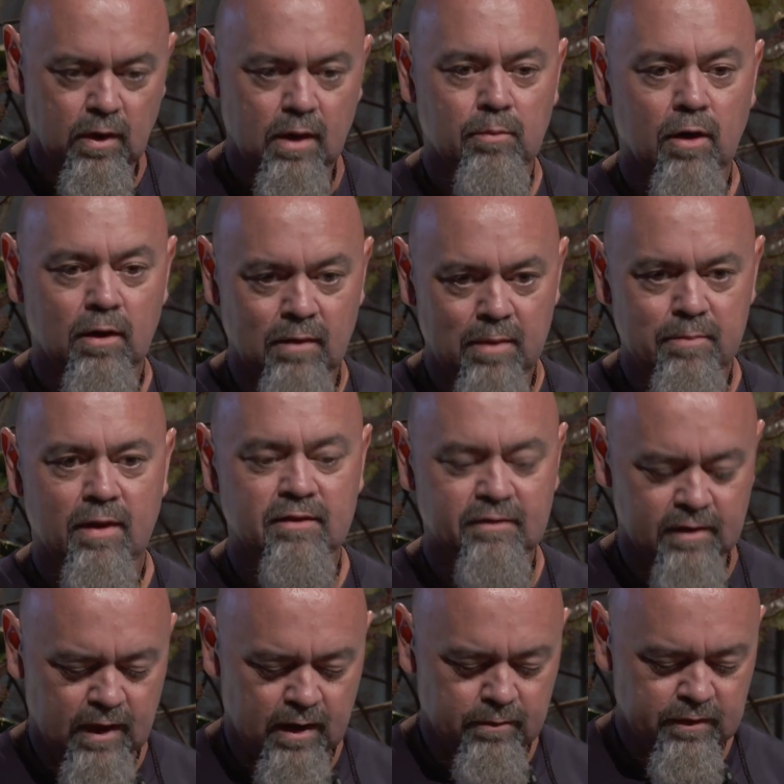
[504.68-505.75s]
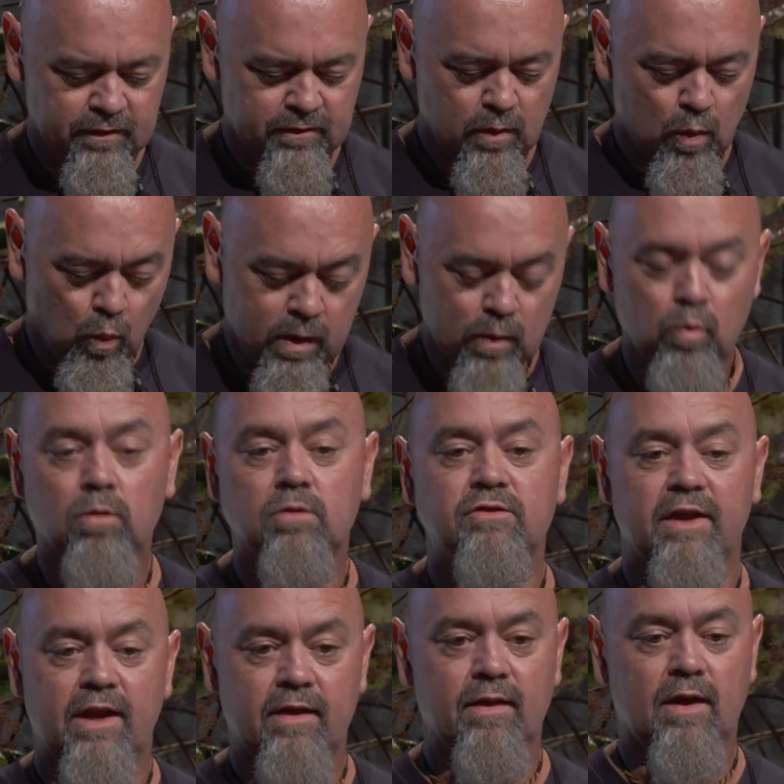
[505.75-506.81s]
In my grandmother's language, we walk
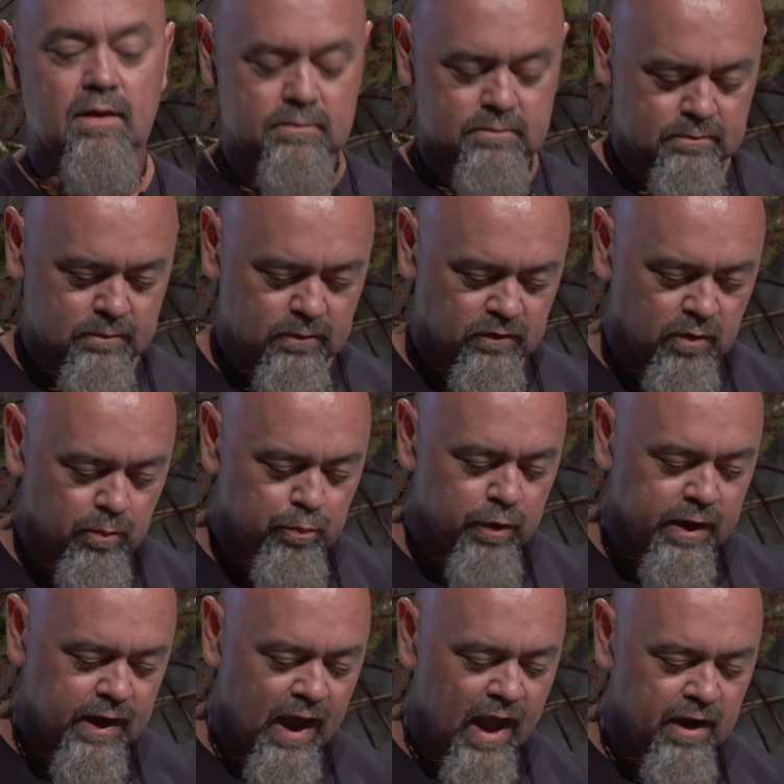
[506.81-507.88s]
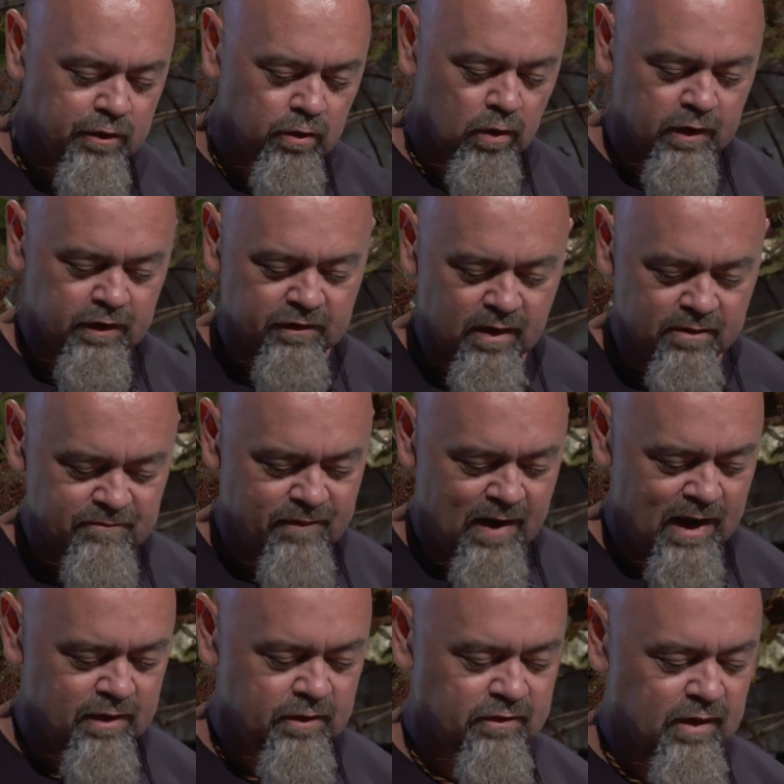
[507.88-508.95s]
together to bring our knowledge and
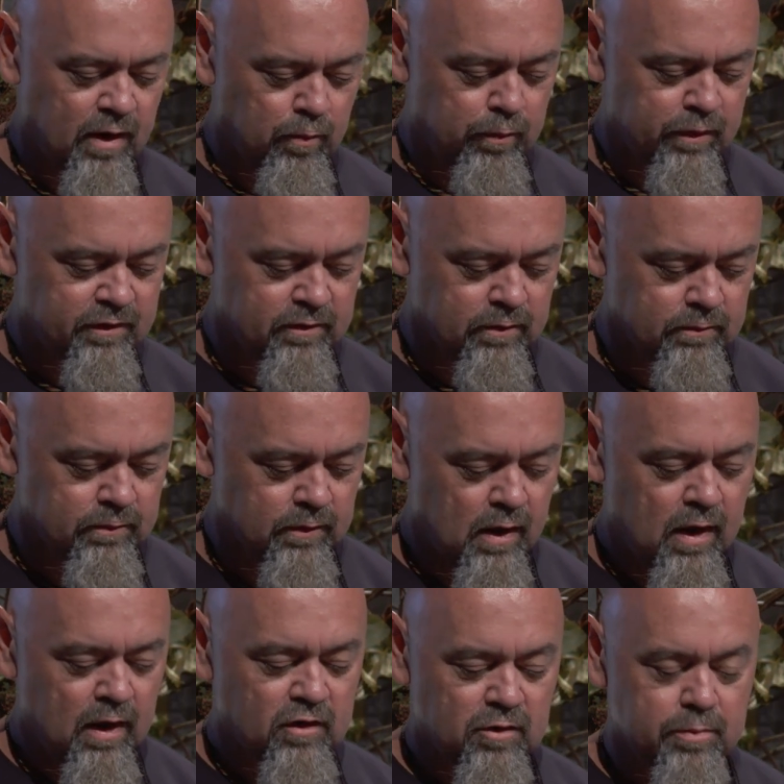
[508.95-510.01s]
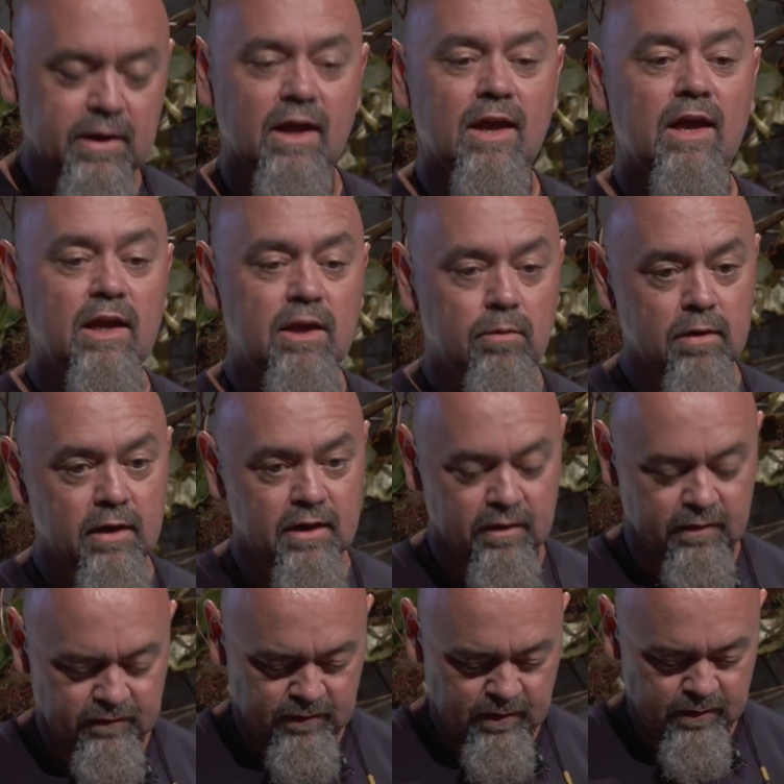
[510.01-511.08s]
values and wisdom to be equally
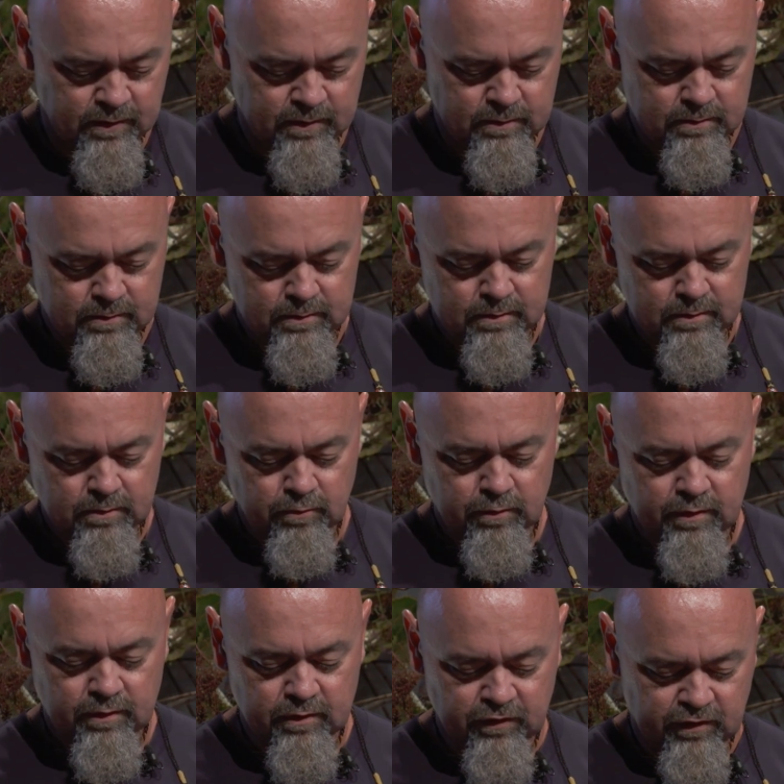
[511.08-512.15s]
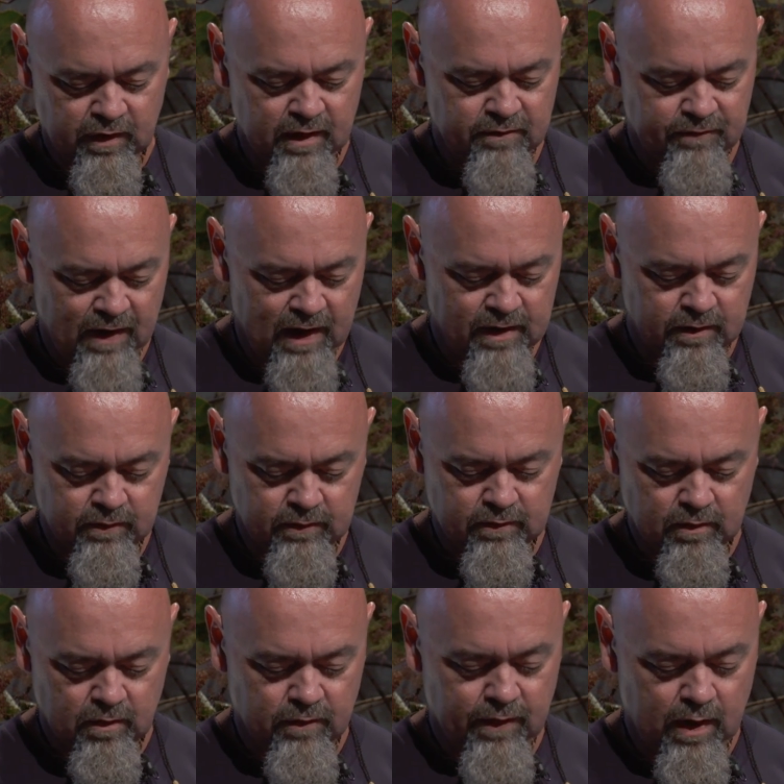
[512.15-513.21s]
considered within the shared
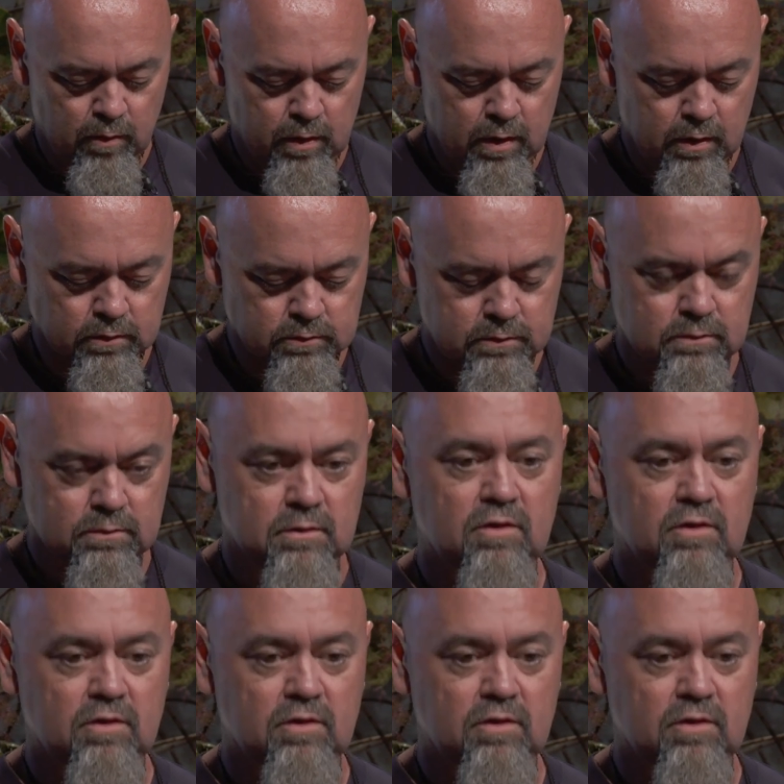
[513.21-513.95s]
values of our world,